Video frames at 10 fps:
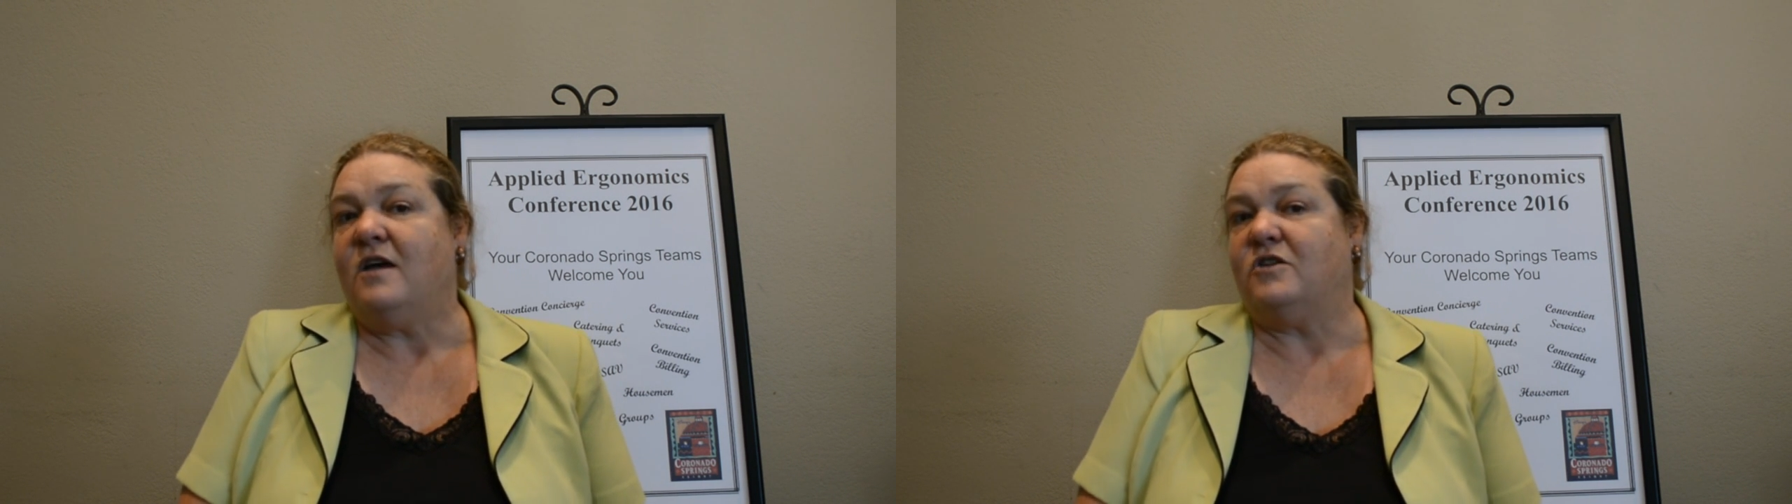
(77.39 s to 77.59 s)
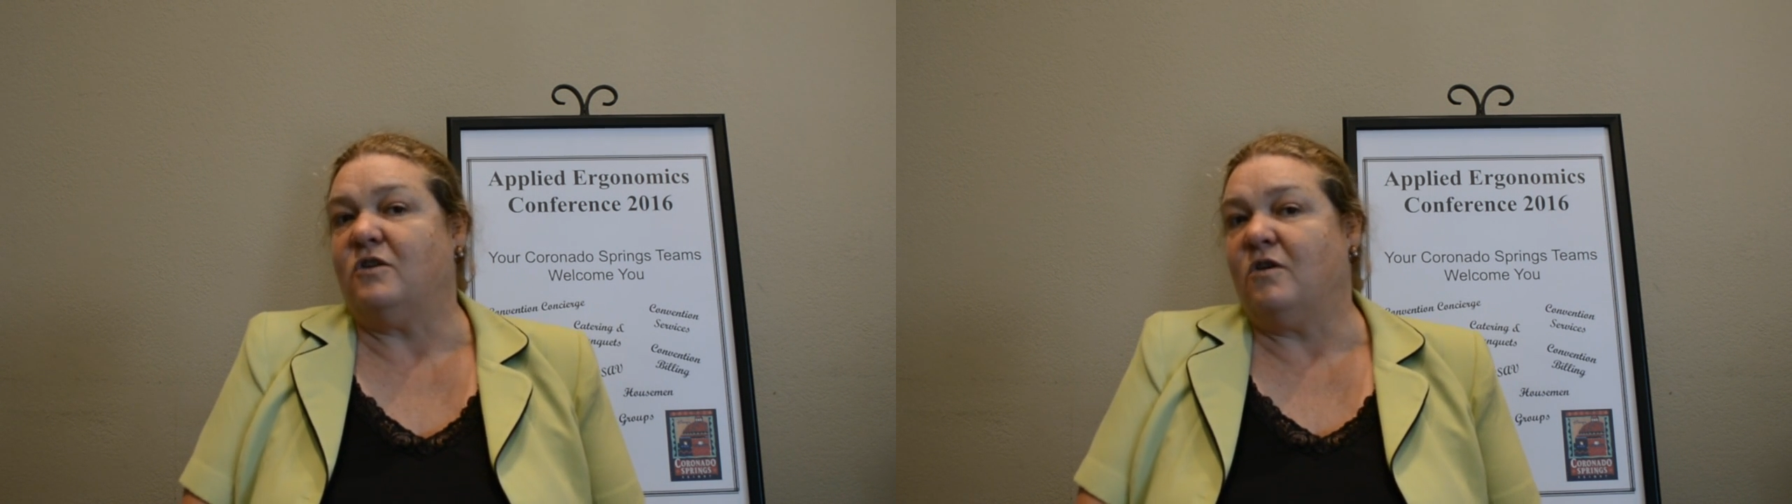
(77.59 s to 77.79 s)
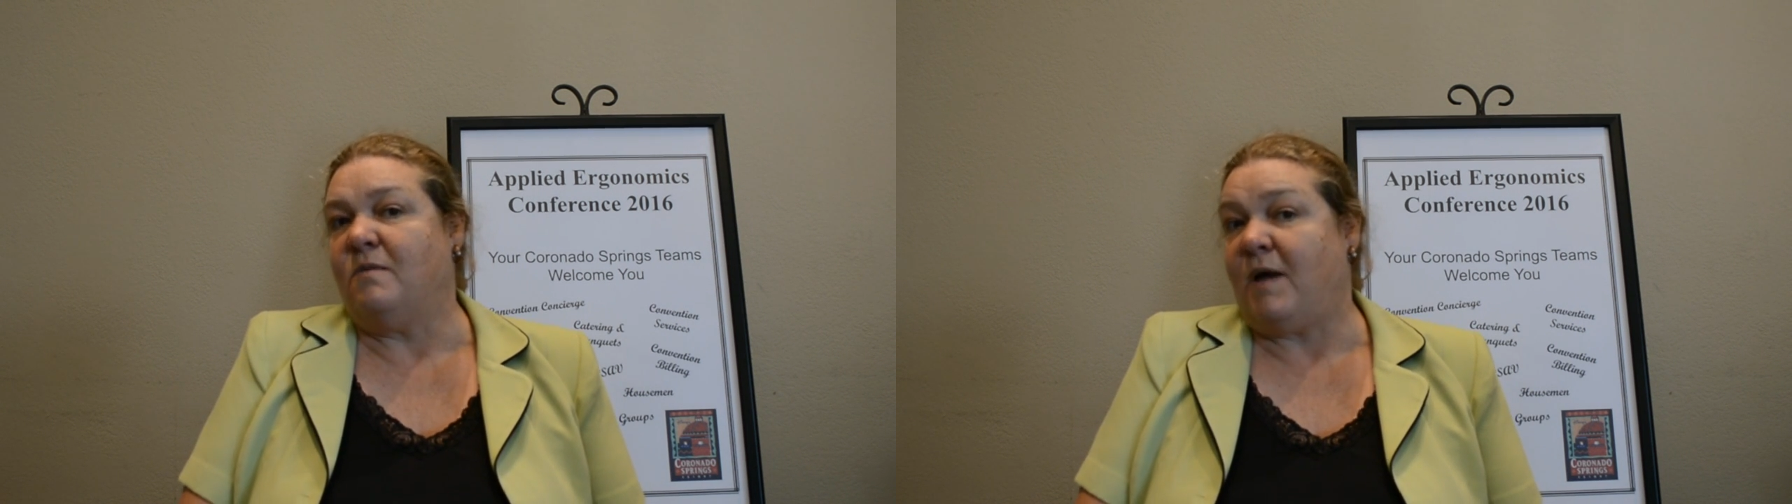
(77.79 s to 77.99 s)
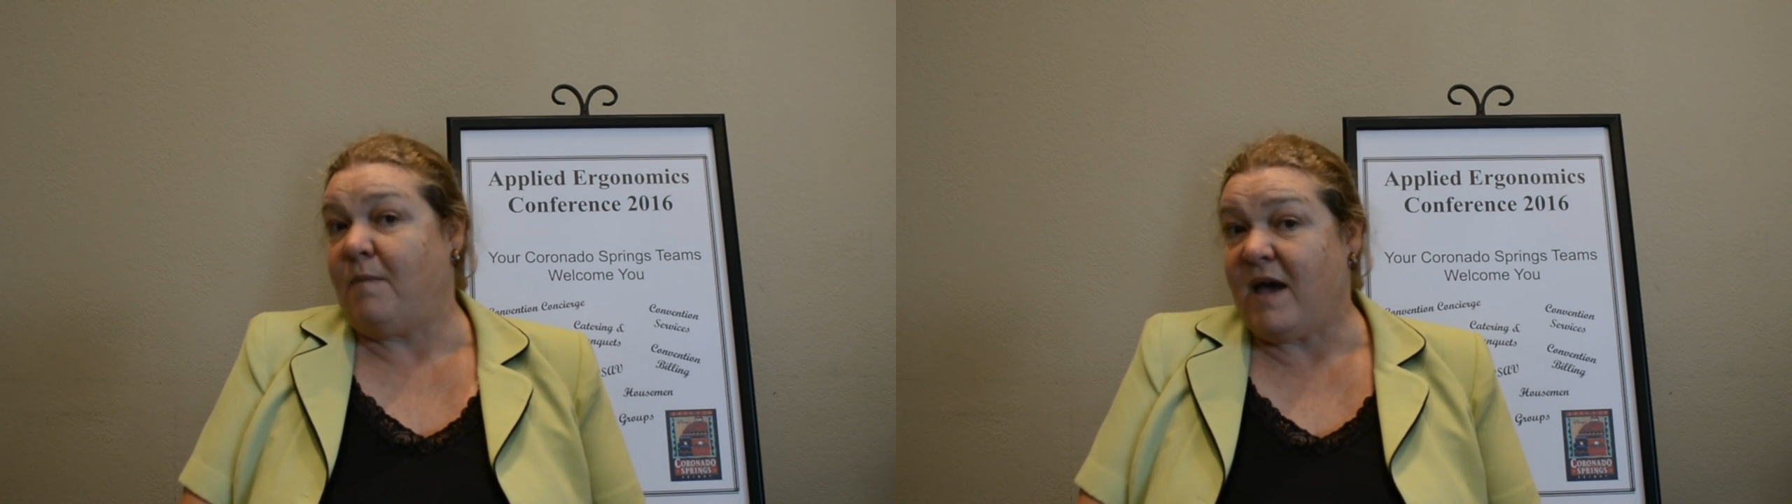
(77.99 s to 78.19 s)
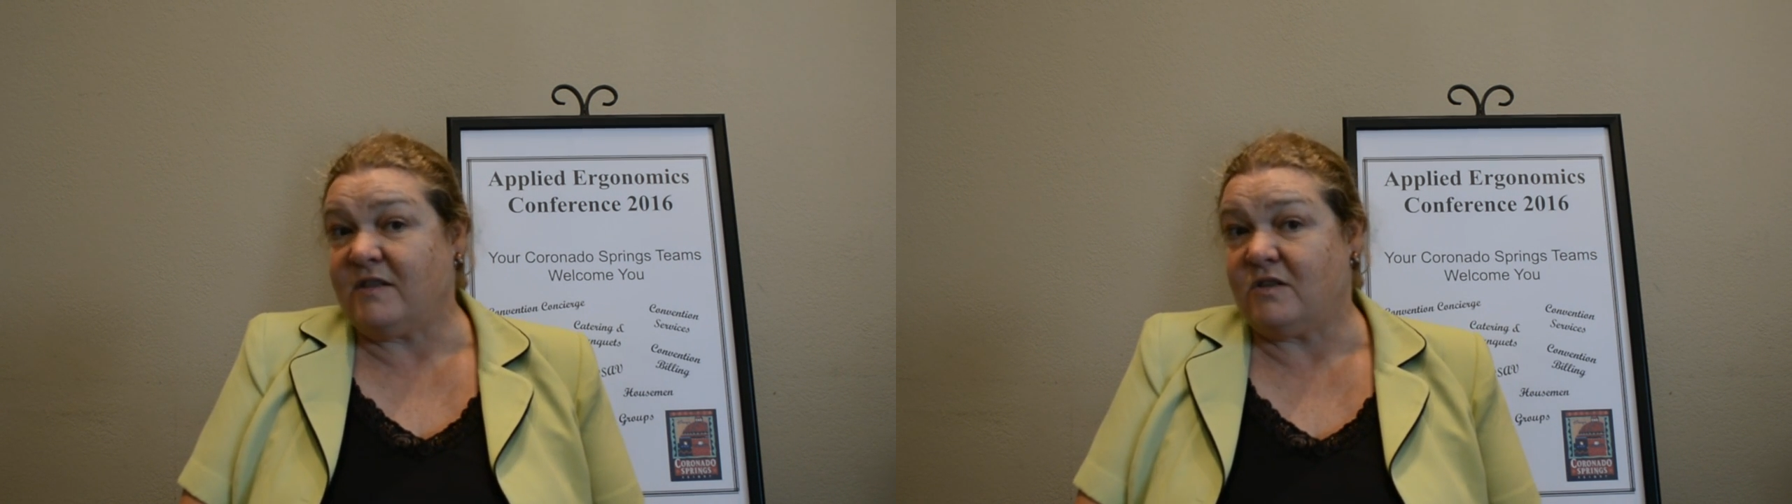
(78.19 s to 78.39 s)
to earn my
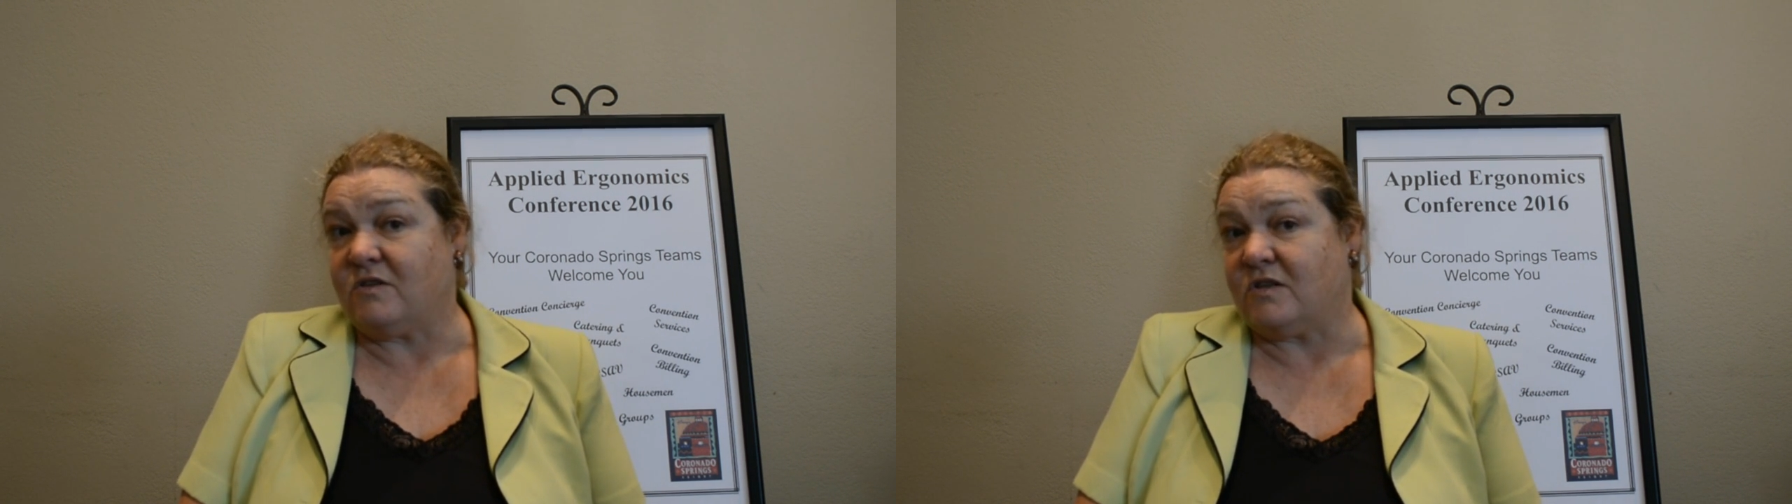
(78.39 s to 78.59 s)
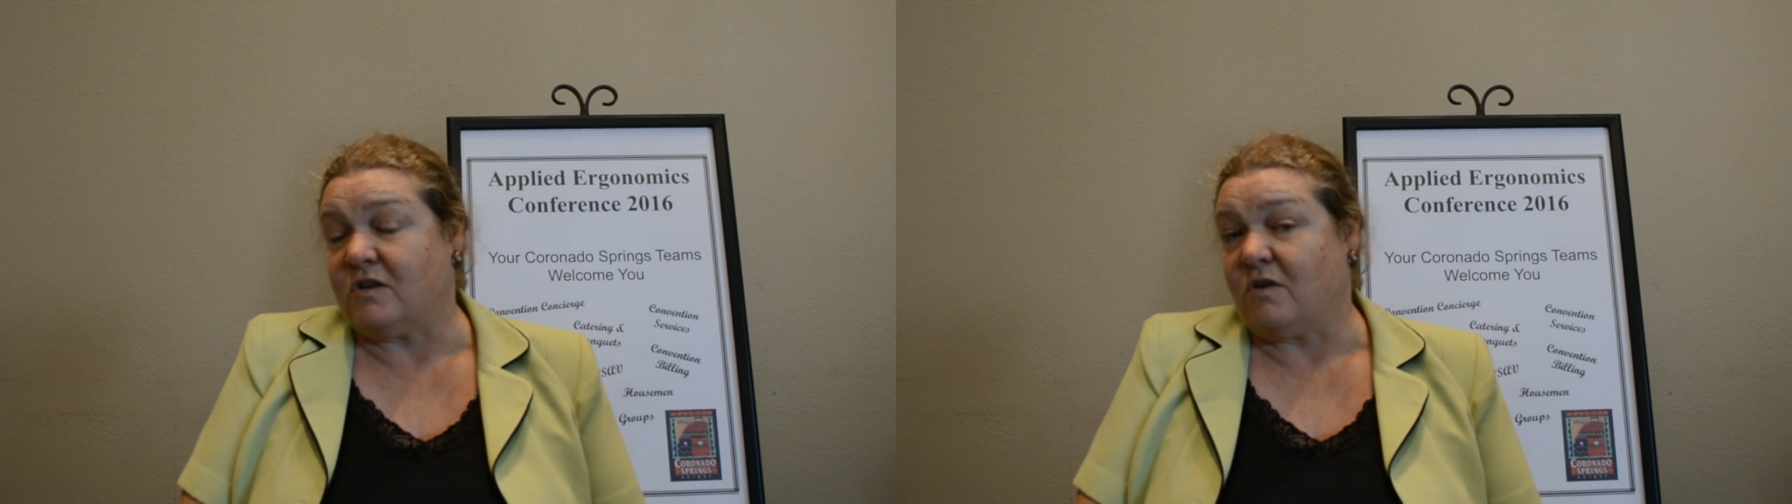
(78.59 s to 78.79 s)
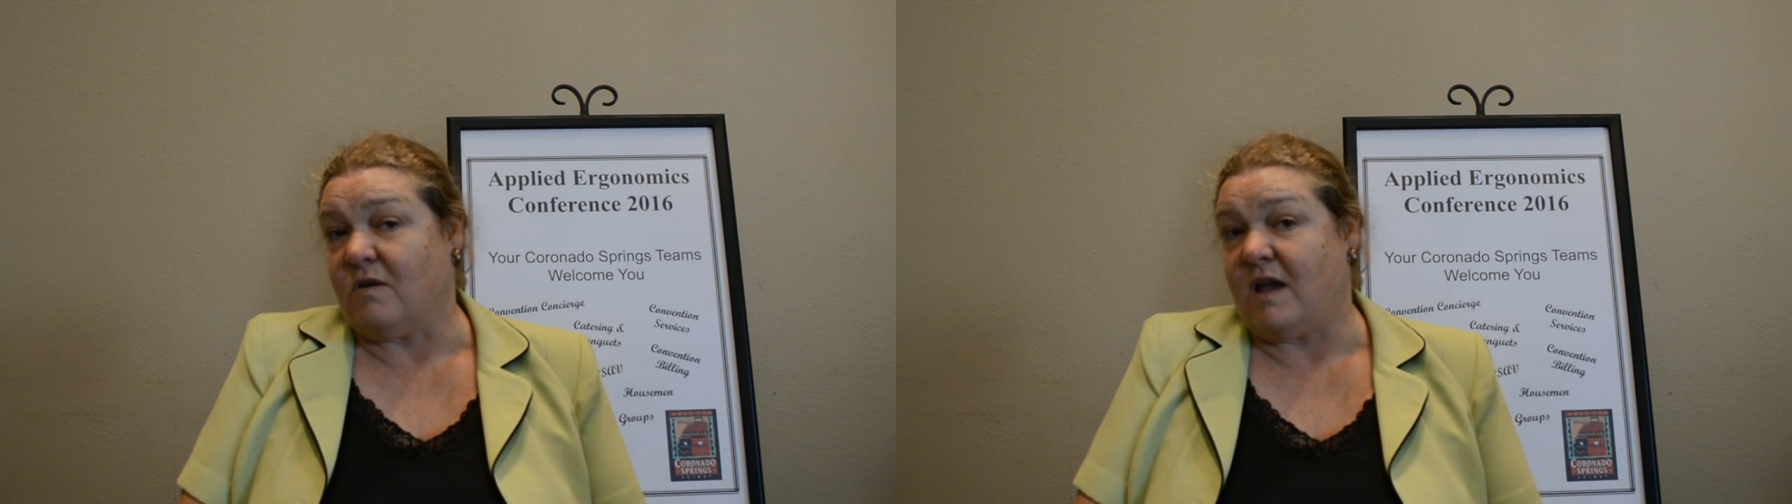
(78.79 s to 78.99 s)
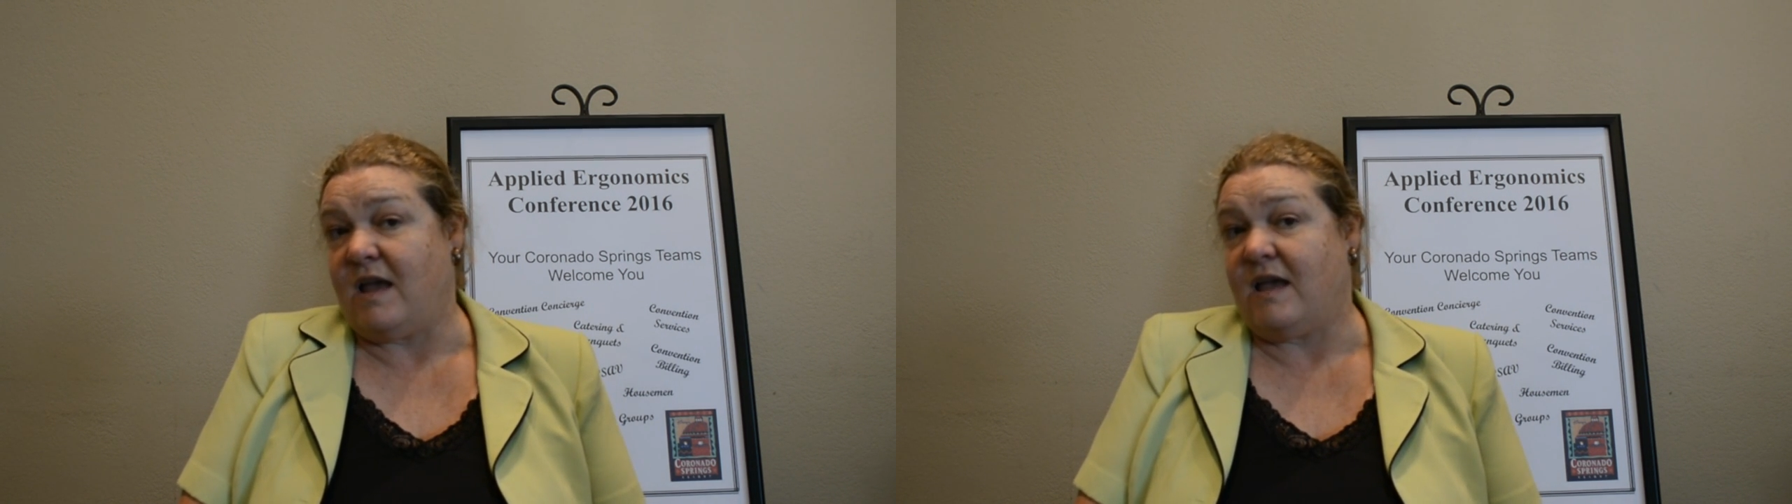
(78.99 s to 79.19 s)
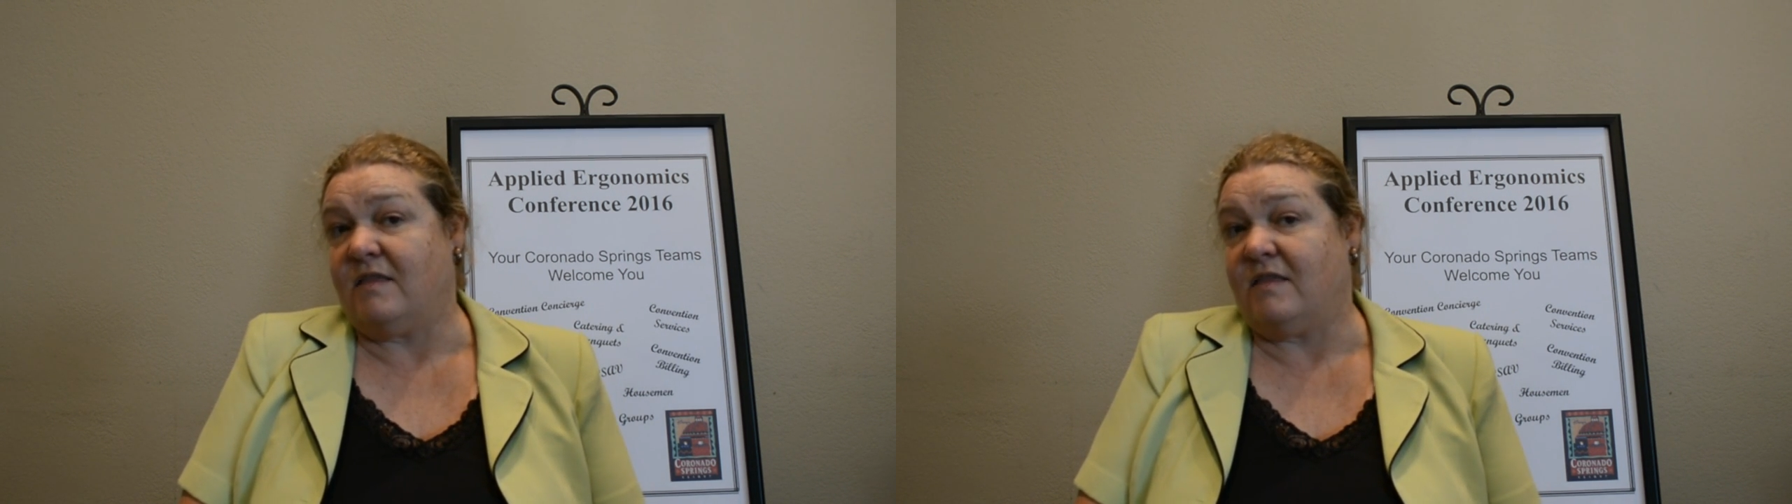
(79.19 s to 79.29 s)
master's degree.